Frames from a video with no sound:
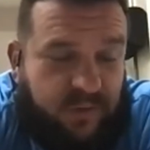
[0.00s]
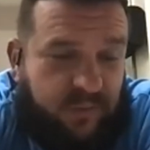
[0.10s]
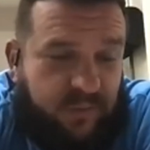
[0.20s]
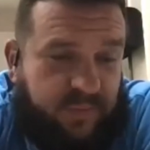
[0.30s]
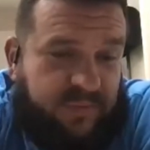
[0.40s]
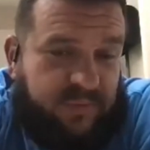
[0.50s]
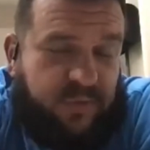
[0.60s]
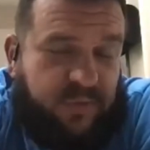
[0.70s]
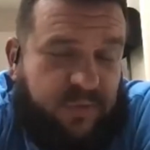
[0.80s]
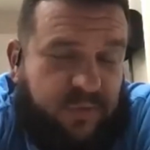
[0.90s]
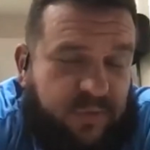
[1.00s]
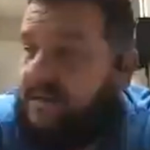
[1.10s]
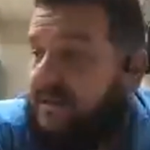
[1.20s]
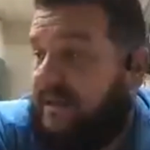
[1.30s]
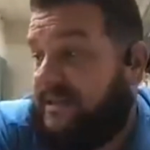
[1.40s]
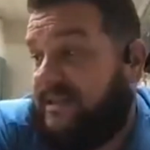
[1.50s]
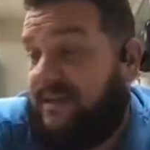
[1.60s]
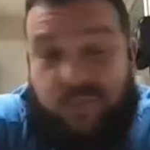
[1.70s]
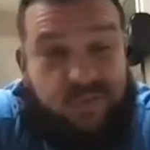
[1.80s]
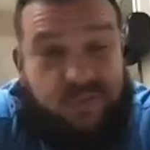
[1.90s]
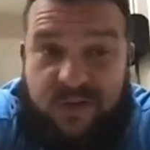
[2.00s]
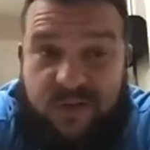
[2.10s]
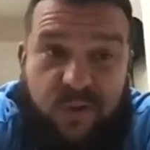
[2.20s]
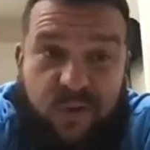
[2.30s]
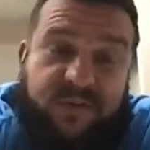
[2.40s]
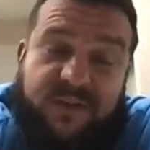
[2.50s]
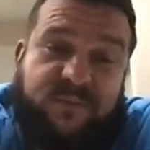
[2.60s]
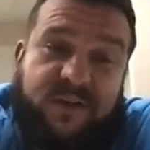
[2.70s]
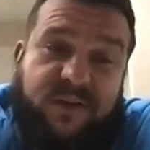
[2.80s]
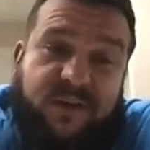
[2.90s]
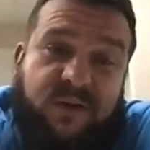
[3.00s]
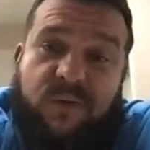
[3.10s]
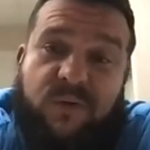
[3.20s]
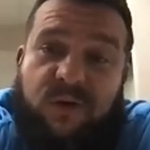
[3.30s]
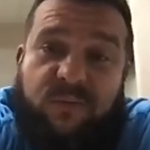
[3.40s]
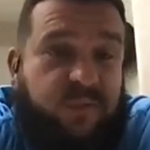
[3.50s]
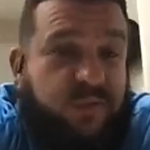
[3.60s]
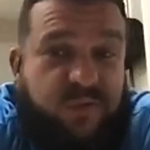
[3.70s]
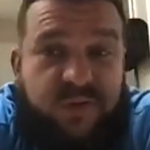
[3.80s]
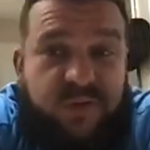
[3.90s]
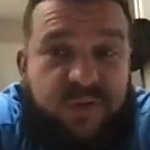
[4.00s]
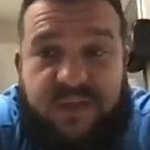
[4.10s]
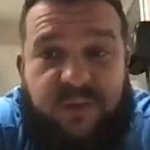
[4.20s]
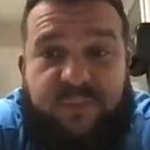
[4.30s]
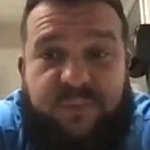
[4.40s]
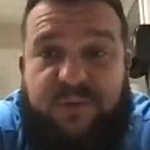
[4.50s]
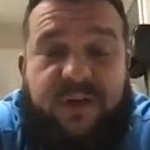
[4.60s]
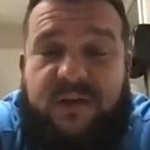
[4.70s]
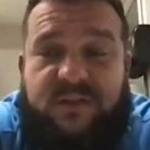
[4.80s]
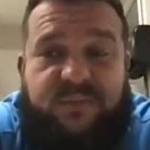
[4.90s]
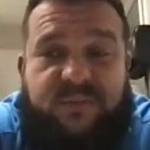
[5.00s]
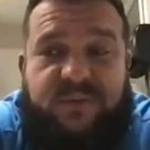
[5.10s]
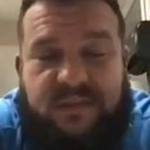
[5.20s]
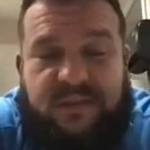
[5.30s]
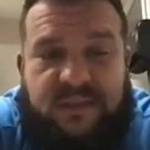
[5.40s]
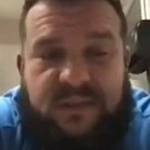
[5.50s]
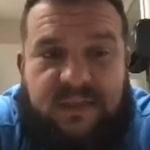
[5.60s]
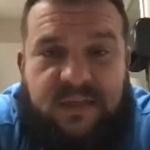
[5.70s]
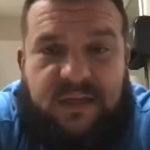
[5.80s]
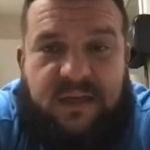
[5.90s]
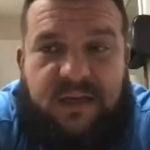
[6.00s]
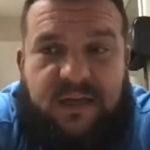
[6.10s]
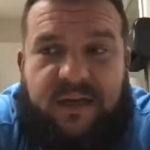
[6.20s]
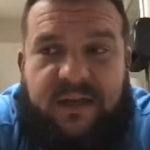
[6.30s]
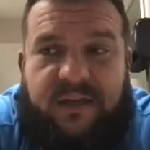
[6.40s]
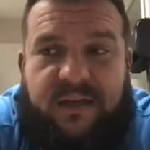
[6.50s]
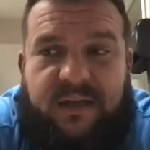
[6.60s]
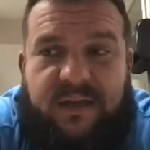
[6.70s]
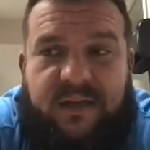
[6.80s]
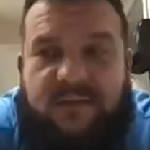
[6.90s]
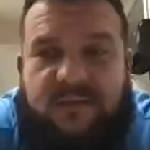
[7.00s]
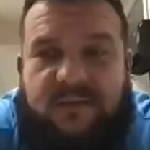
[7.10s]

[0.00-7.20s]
I will be more than willing. Like I said, once my wife gets back home, I'll be more than willing to help you guys. But I